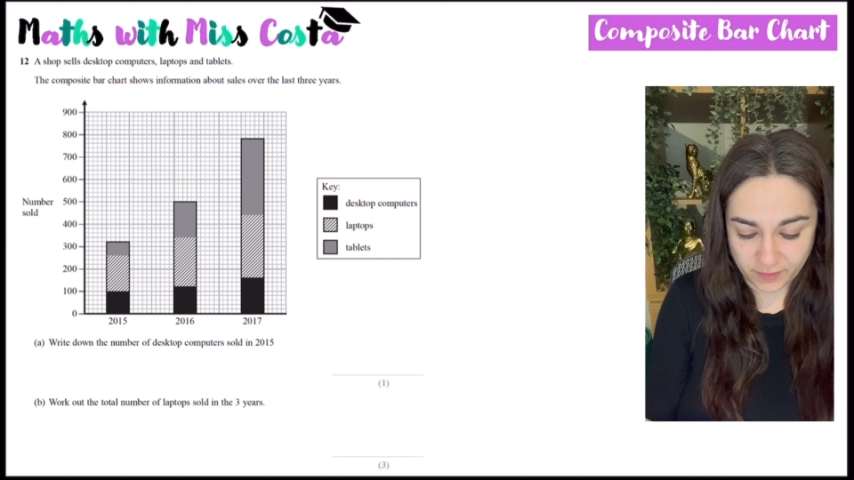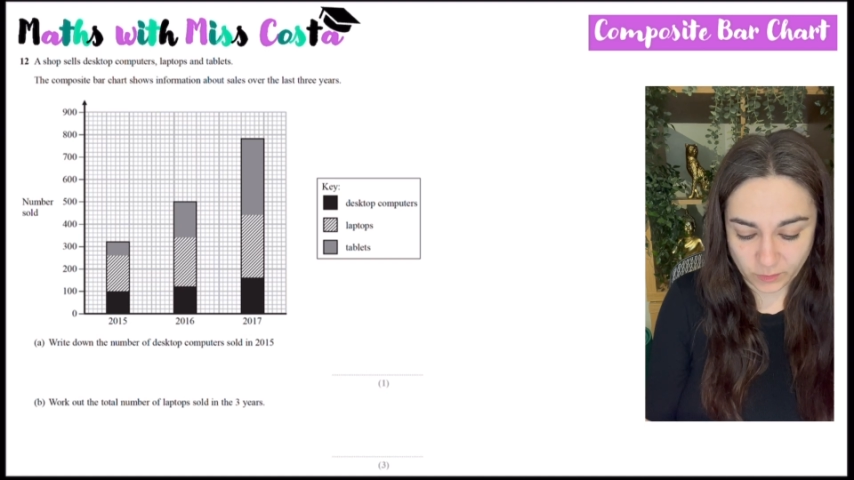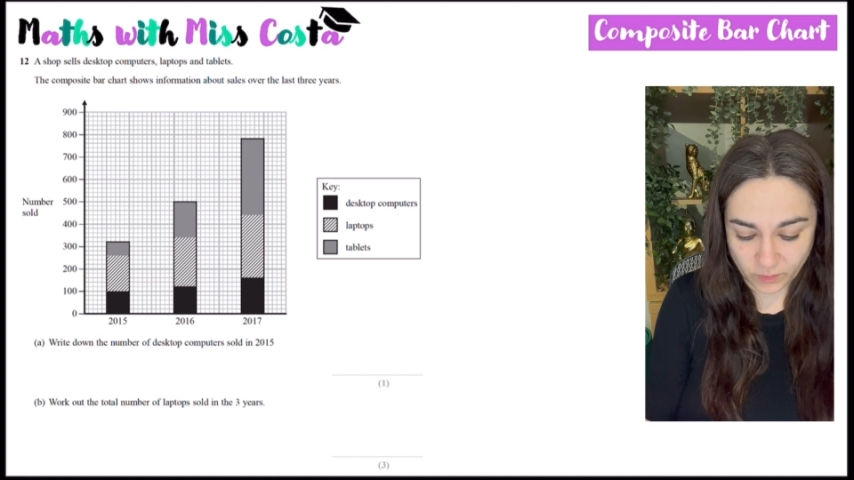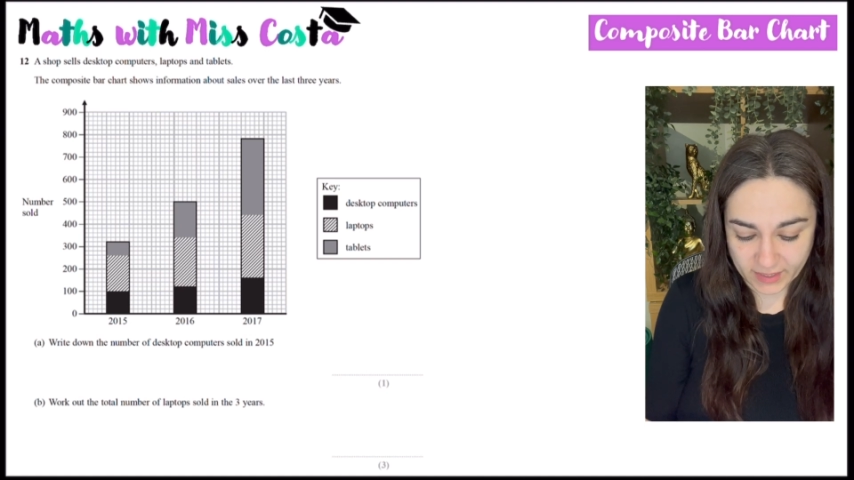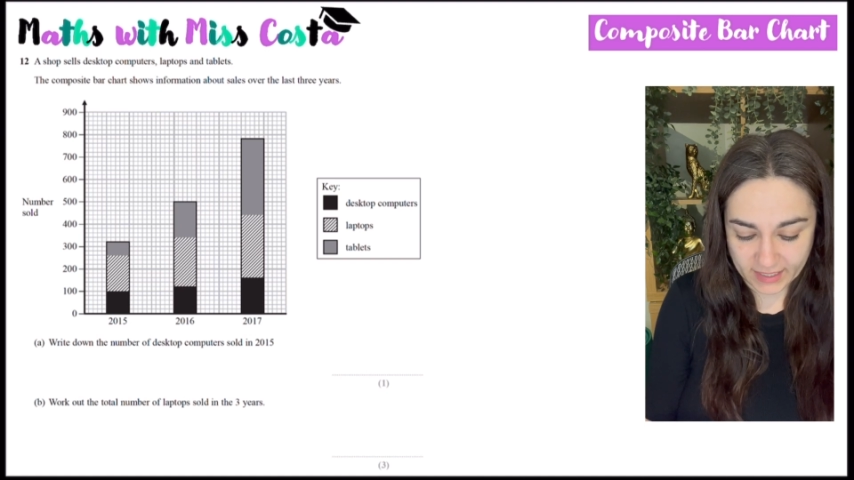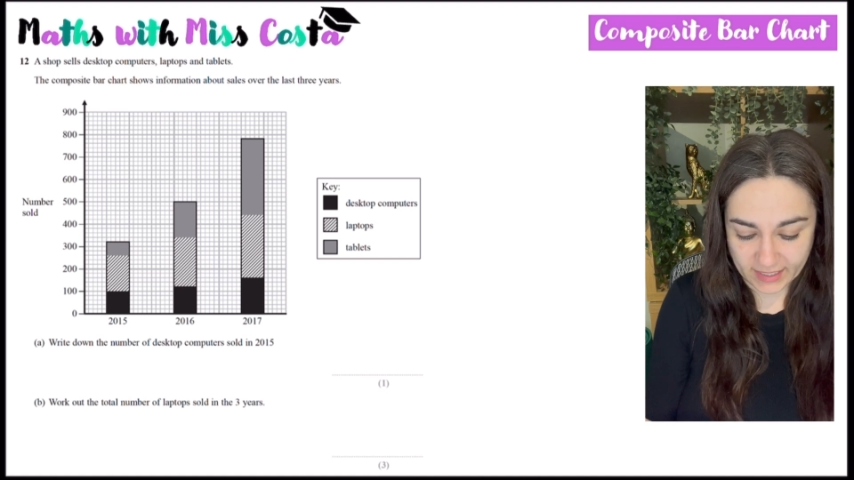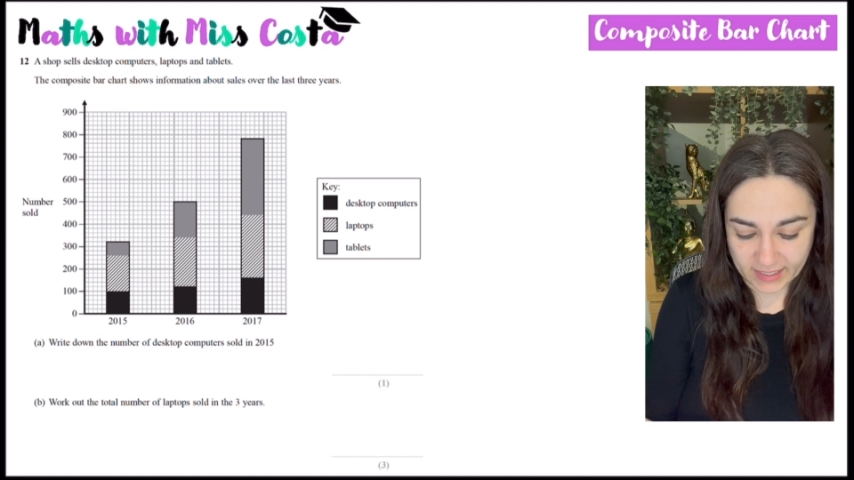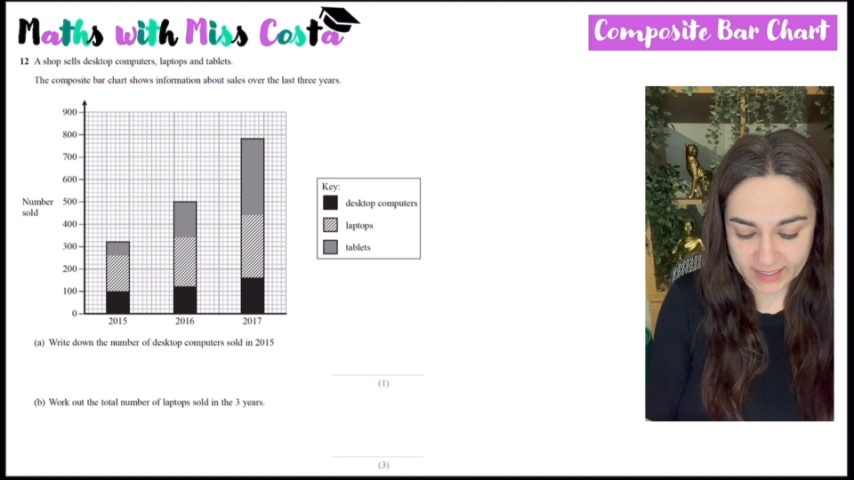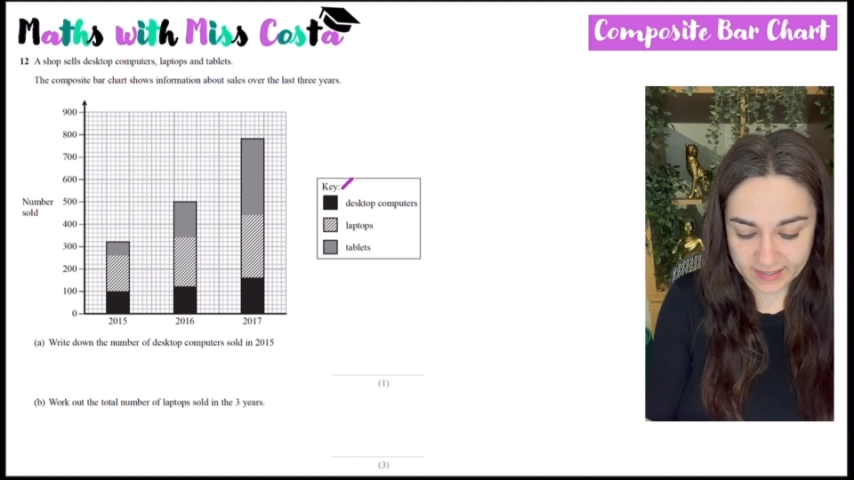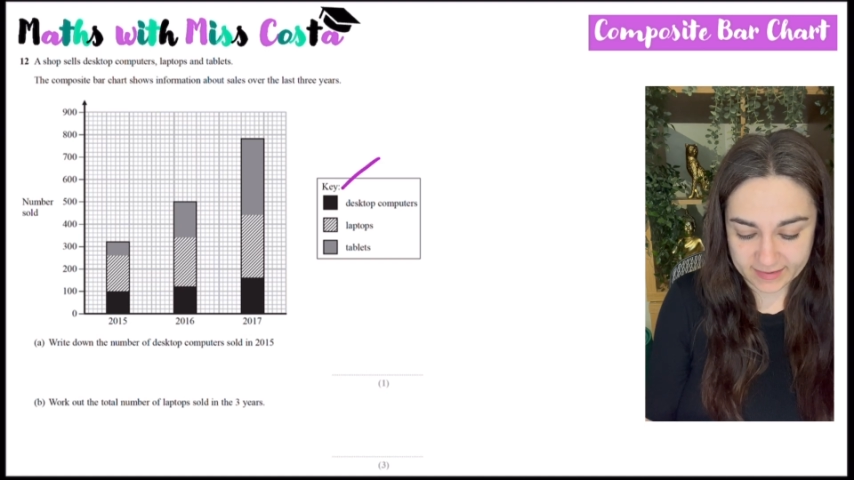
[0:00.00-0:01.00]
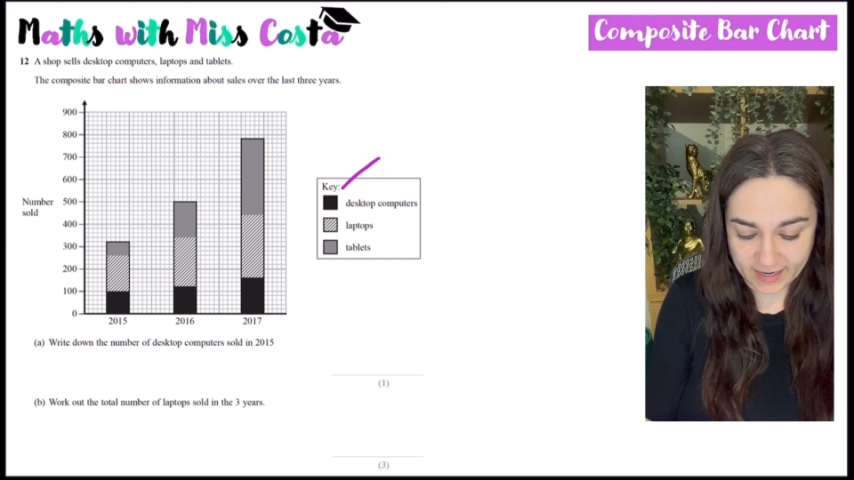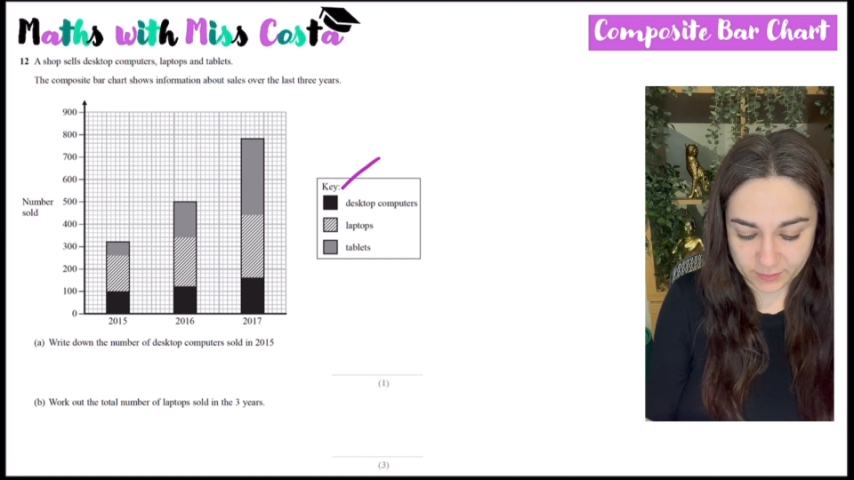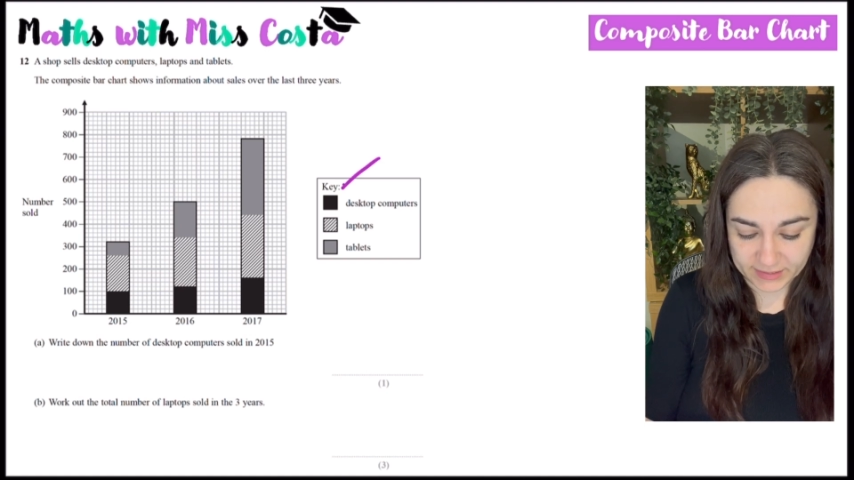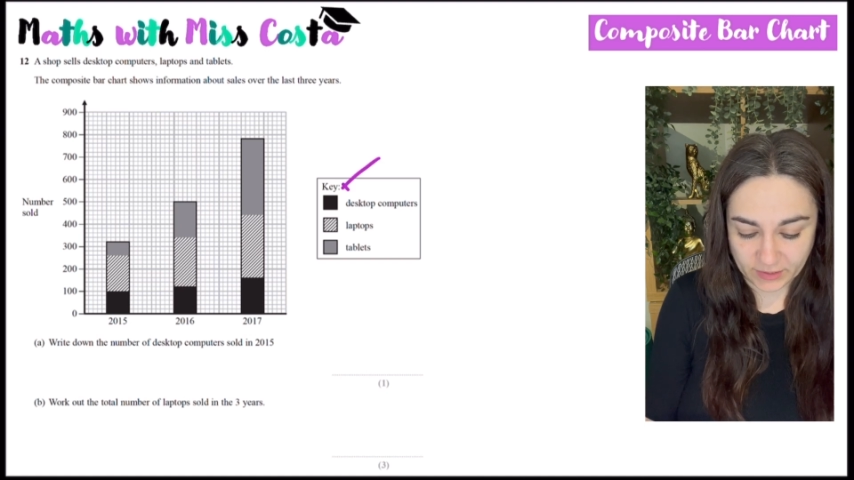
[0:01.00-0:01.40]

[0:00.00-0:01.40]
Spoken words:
your key and it tells